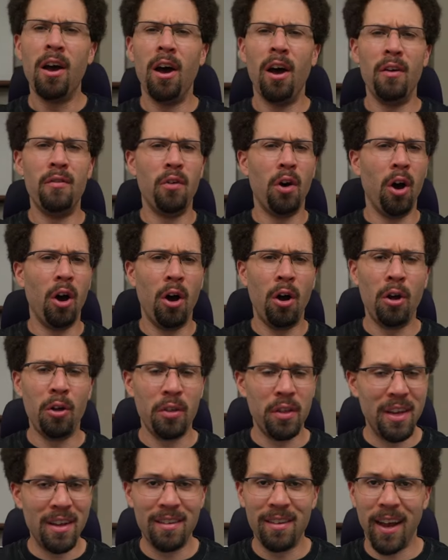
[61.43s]
of all
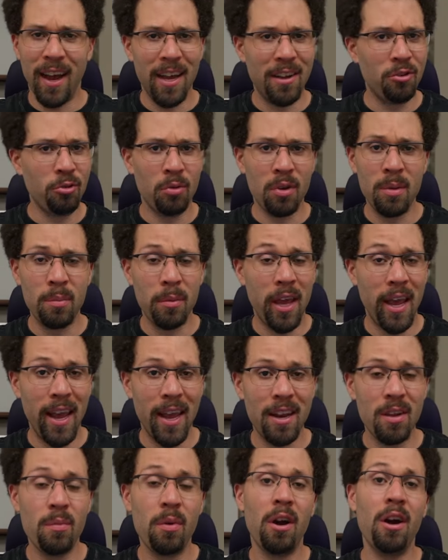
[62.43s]
these ice cream
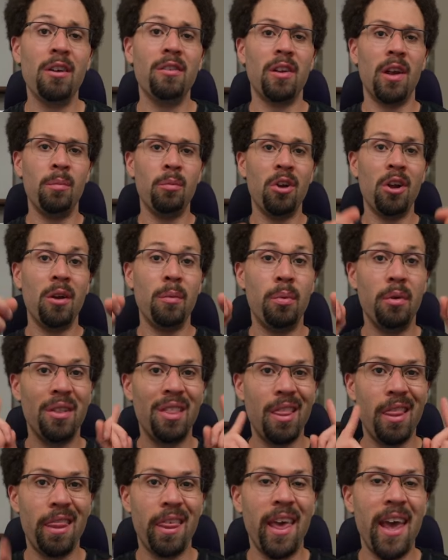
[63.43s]
candy bars. I'm gonna
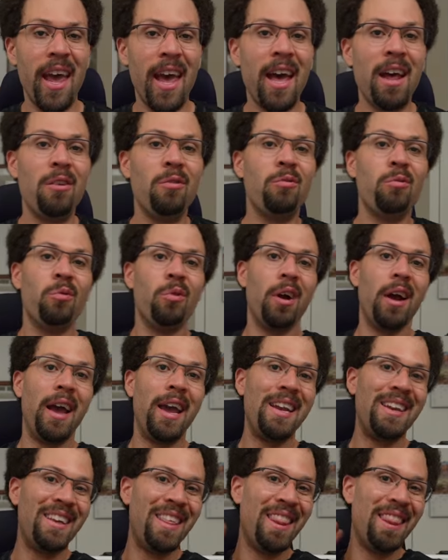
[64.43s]
put that
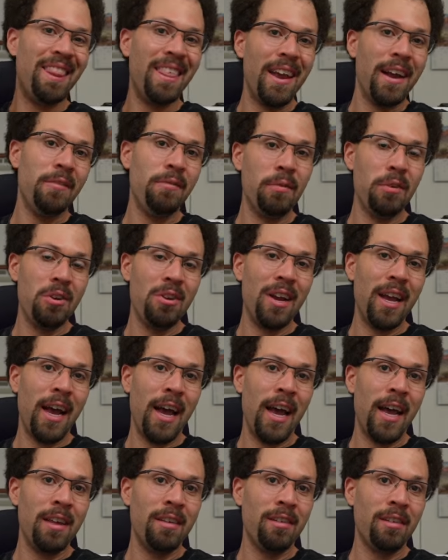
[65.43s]
right there for you
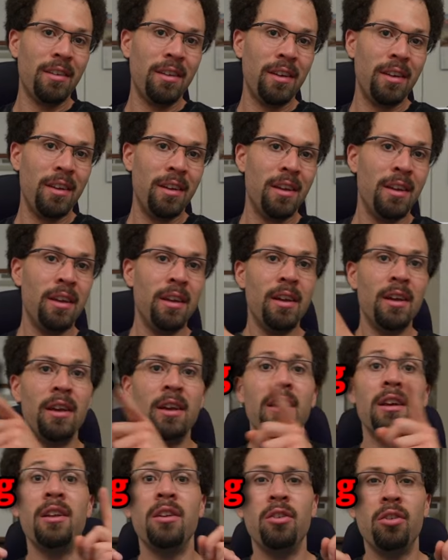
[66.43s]
guys.
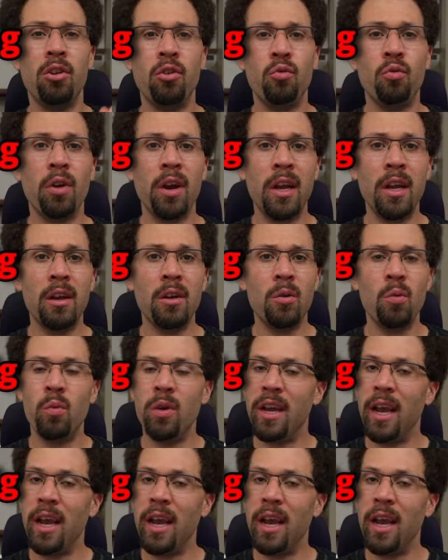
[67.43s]
To drink, we